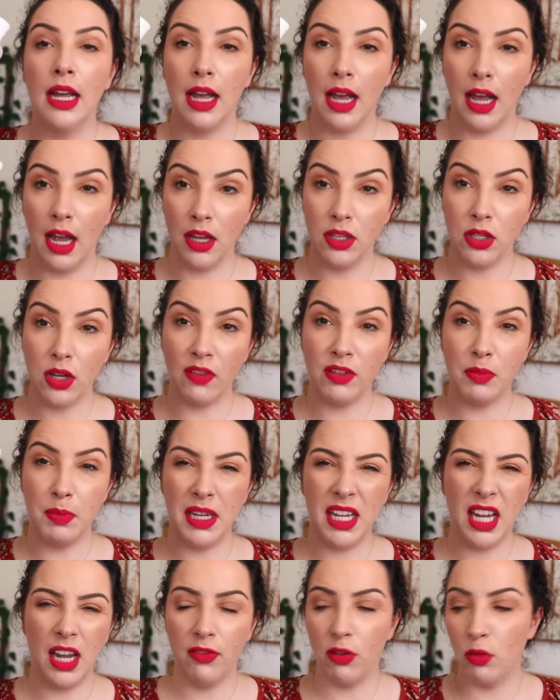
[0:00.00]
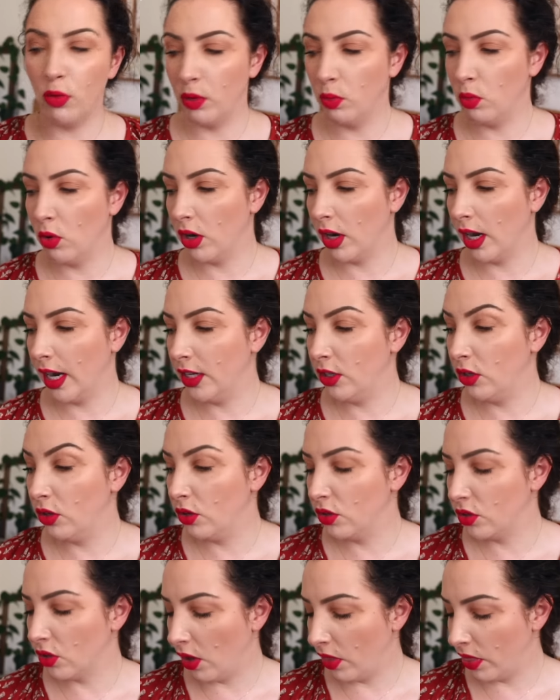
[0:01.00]
I have to be careful with what I
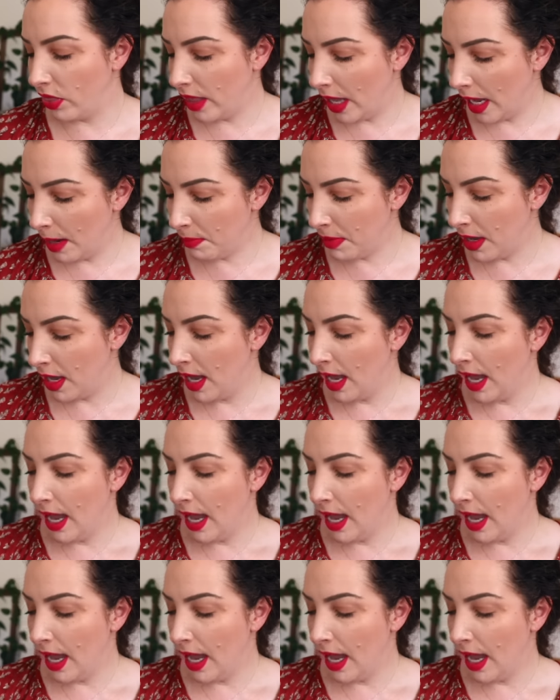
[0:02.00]
use on them.